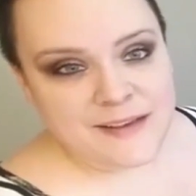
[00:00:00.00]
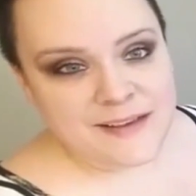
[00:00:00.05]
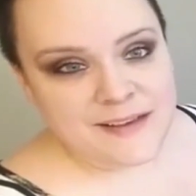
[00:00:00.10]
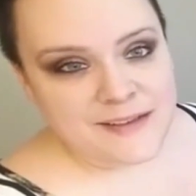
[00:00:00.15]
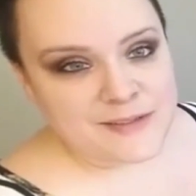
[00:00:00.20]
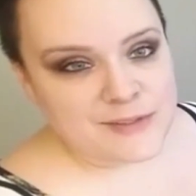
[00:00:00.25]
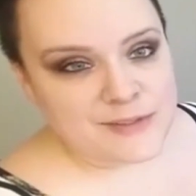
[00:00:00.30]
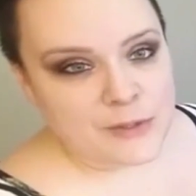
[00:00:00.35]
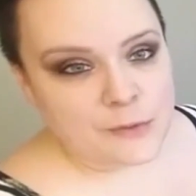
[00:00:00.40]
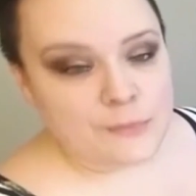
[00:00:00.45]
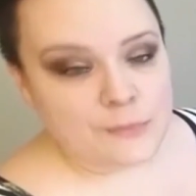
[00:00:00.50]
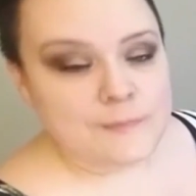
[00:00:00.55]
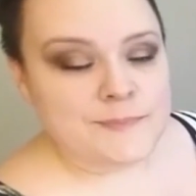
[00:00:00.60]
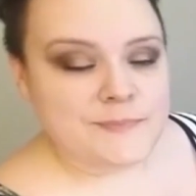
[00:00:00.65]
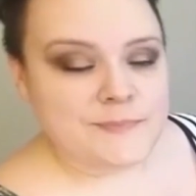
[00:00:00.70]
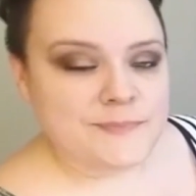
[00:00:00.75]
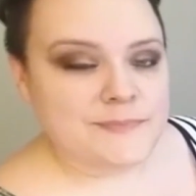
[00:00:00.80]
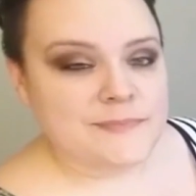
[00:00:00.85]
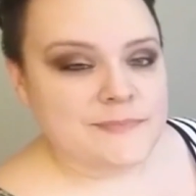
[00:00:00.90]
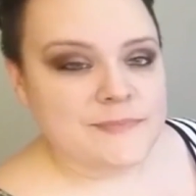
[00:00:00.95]
So,
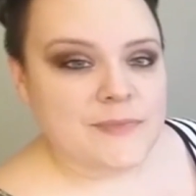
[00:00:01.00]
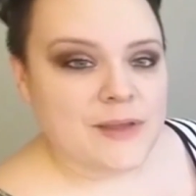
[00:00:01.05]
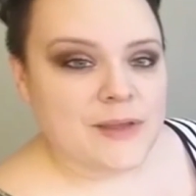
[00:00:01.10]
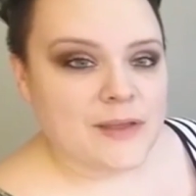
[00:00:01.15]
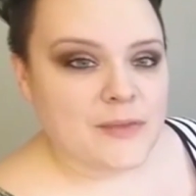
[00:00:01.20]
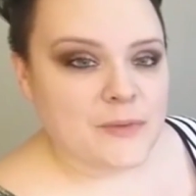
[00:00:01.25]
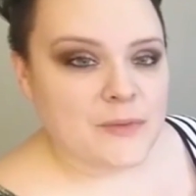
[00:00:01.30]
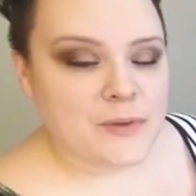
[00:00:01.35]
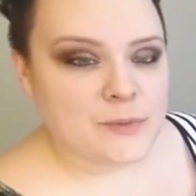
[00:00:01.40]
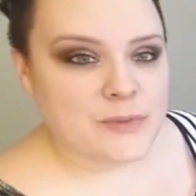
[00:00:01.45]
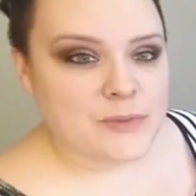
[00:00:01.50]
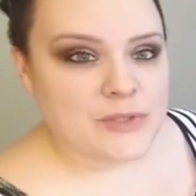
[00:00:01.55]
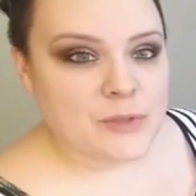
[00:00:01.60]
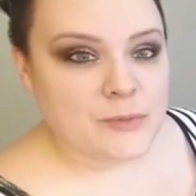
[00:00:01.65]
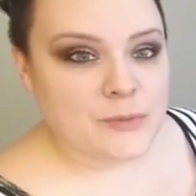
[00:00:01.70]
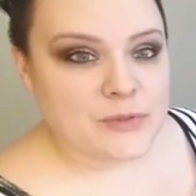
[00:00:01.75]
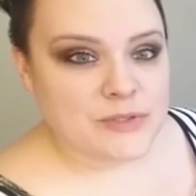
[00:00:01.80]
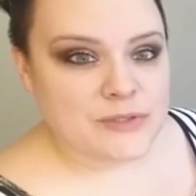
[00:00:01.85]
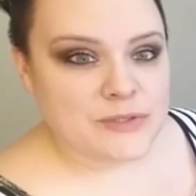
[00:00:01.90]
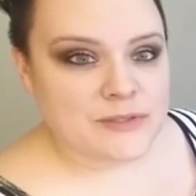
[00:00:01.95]
yeah, the one was
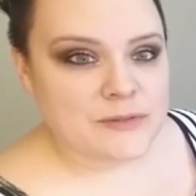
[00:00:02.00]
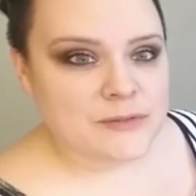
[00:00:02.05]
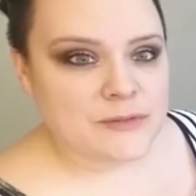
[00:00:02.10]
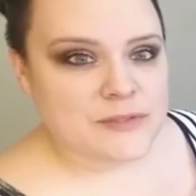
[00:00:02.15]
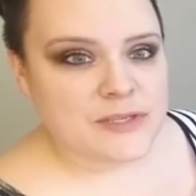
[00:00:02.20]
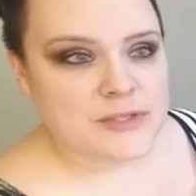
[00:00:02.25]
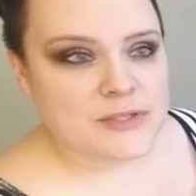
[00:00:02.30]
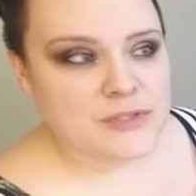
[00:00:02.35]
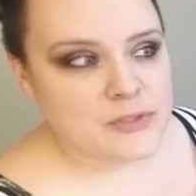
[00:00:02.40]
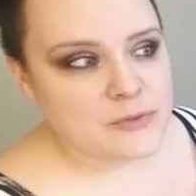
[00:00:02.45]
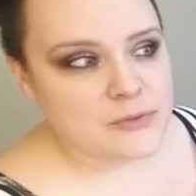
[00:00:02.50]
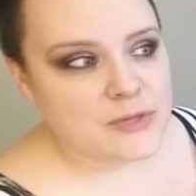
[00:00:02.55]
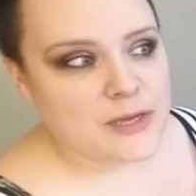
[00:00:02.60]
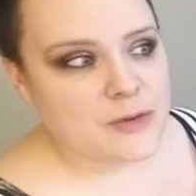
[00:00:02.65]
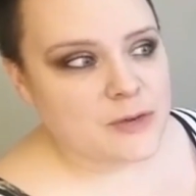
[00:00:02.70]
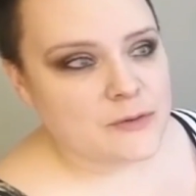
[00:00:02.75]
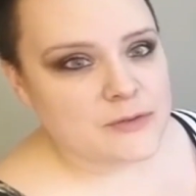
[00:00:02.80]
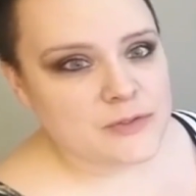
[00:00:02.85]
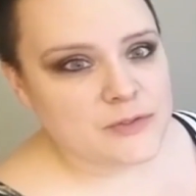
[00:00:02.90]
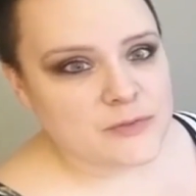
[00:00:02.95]
it was like 2
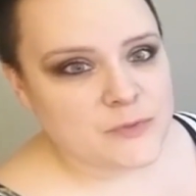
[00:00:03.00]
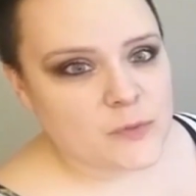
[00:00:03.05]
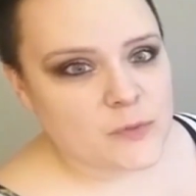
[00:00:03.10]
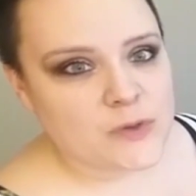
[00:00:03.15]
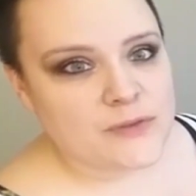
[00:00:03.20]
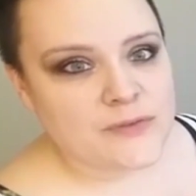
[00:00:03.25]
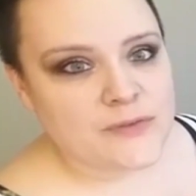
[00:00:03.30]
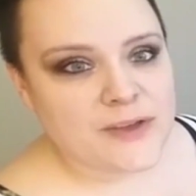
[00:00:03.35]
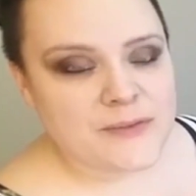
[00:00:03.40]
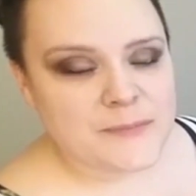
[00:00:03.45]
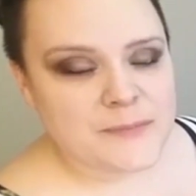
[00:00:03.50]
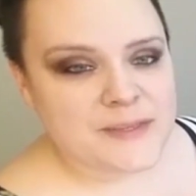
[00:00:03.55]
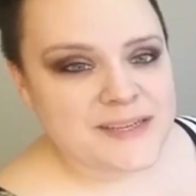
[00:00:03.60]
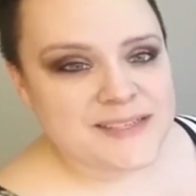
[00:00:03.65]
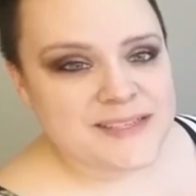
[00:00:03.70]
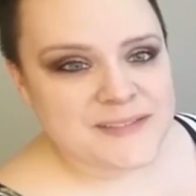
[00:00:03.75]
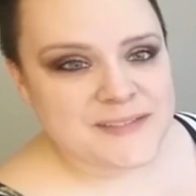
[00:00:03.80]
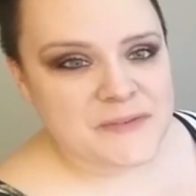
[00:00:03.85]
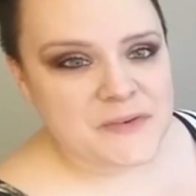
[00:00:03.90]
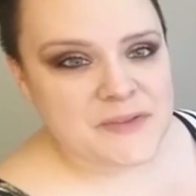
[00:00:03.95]
hours, 45
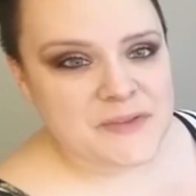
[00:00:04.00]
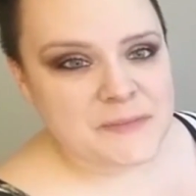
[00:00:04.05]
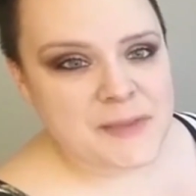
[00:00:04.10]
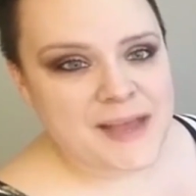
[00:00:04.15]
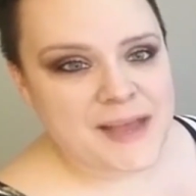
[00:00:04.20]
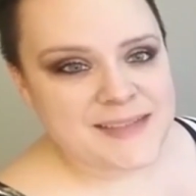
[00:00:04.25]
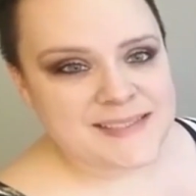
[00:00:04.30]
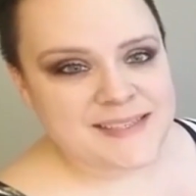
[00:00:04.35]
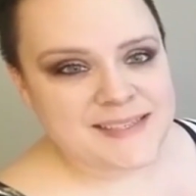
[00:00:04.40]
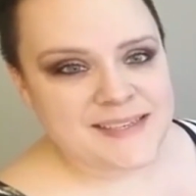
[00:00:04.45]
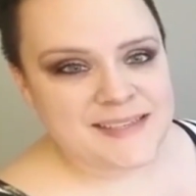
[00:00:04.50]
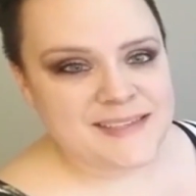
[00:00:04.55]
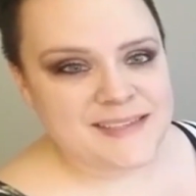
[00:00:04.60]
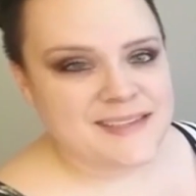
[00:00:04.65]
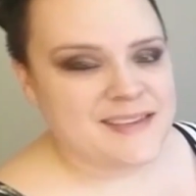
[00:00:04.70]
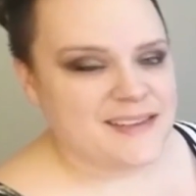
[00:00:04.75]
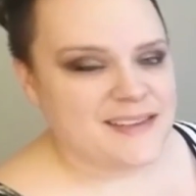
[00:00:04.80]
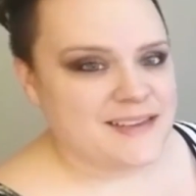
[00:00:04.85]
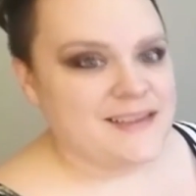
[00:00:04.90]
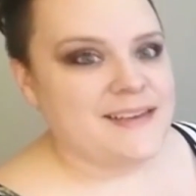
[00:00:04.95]
minutes for the basket.
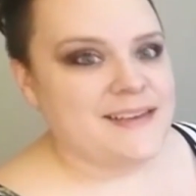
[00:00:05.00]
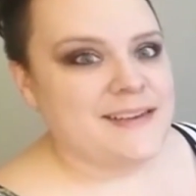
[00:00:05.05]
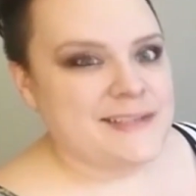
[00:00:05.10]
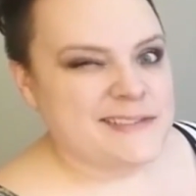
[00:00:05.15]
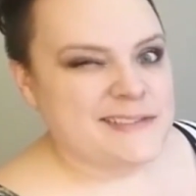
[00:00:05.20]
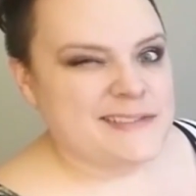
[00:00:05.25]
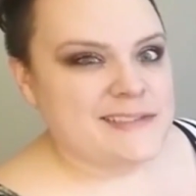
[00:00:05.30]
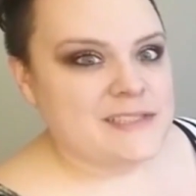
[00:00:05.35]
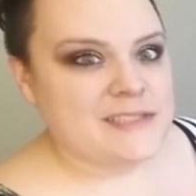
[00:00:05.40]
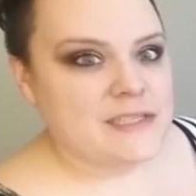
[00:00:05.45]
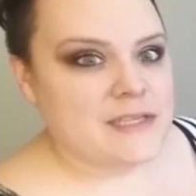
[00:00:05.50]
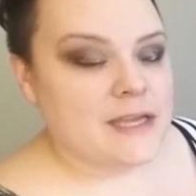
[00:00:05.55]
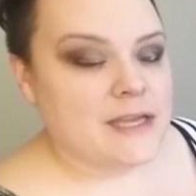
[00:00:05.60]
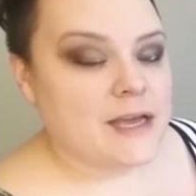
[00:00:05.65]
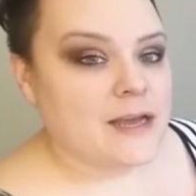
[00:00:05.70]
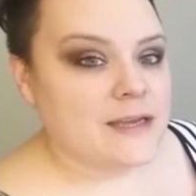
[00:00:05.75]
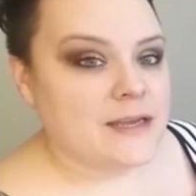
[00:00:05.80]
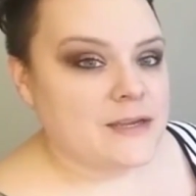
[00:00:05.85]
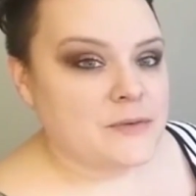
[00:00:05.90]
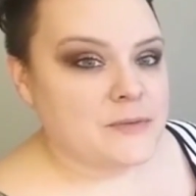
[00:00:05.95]
Yeah,
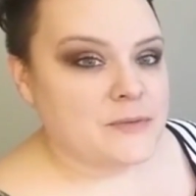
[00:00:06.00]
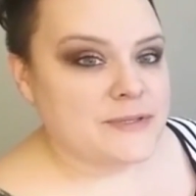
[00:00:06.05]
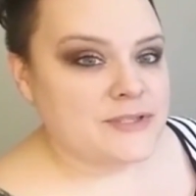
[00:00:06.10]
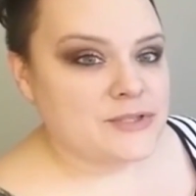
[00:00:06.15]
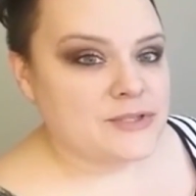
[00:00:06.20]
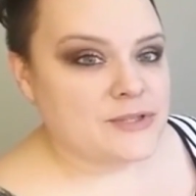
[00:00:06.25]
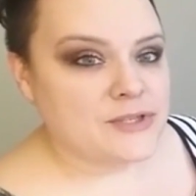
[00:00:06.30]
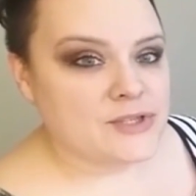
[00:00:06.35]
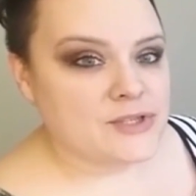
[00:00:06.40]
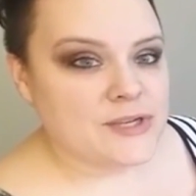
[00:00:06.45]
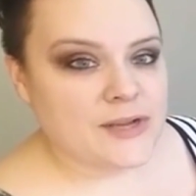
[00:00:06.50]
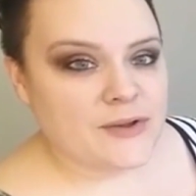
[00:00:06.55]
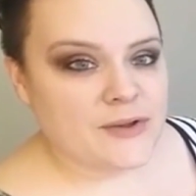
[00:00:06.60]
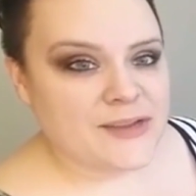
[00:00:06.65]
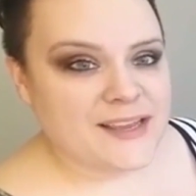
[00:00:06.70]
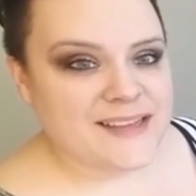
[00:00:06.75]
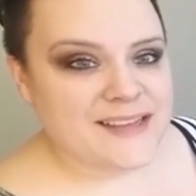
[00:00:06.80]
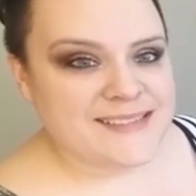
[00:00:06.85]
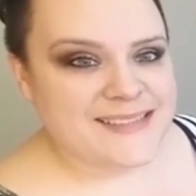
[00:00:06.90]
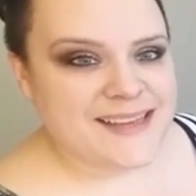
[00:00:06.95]
I can really stretch it out,
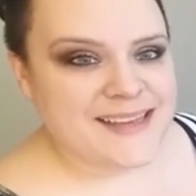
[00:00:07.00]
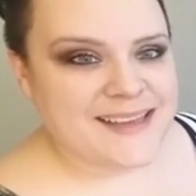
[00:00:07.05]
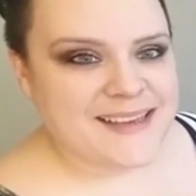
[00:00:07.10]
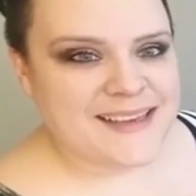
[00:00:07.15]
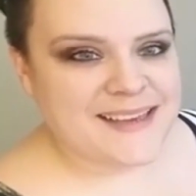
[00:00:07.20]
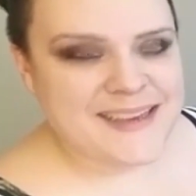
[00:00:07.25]
can't I?